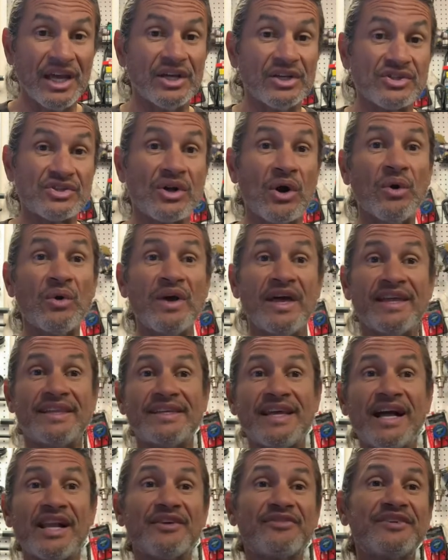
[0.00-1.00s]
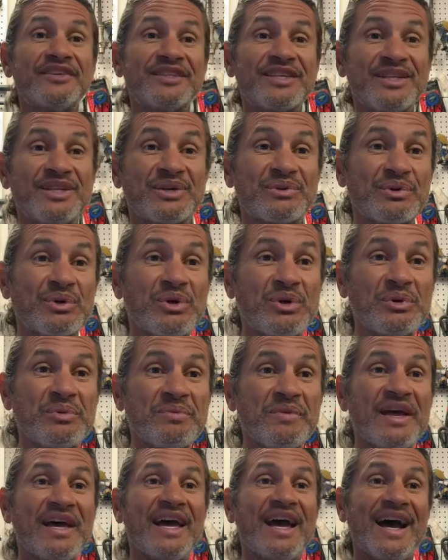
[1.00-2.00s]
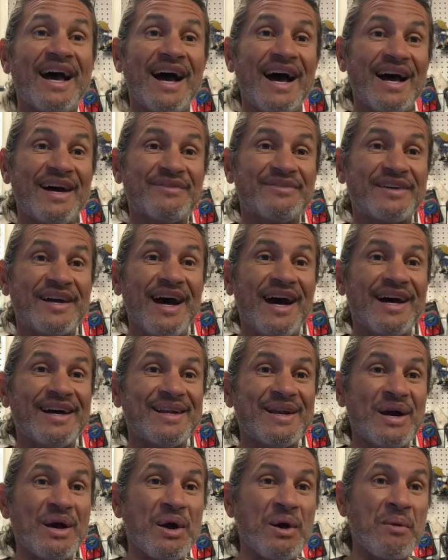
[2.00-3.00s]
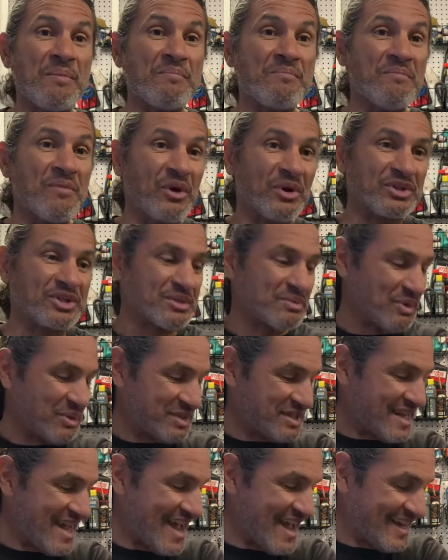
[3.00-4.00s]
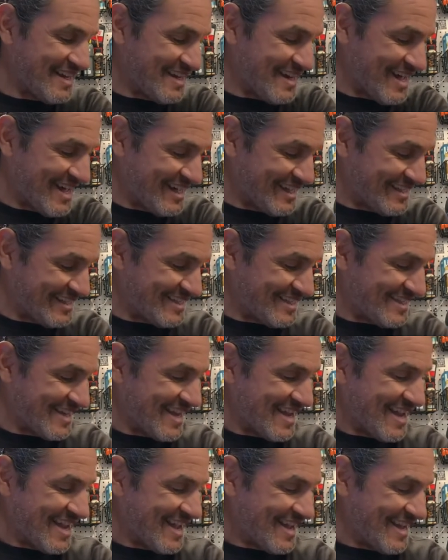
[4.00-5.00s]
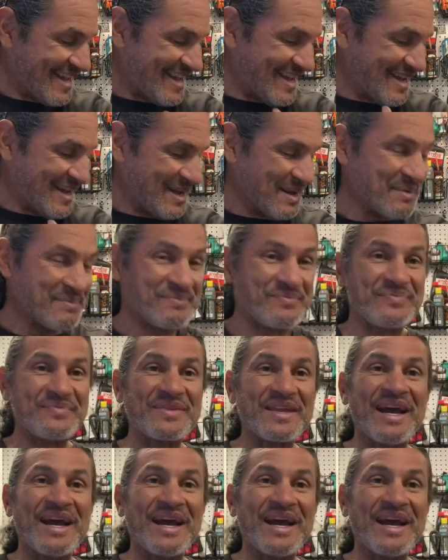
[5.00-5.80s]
So the elephant in the room, I've got multiple tan lines on